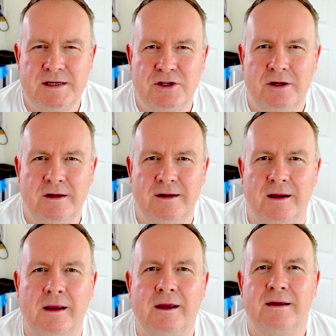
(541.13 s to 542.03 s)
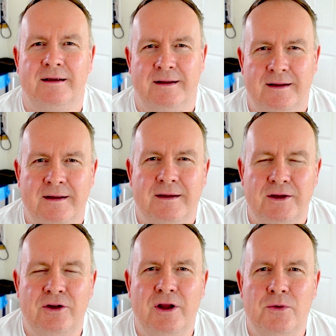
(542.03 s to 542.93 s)
Kirk.
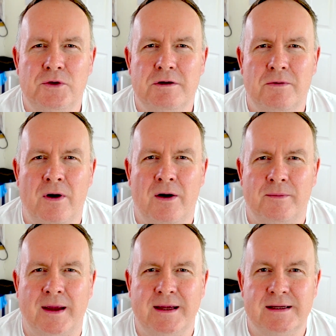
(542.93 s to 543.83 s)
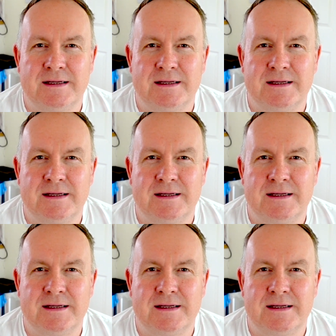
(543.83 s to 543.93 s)
You know who you are, mate.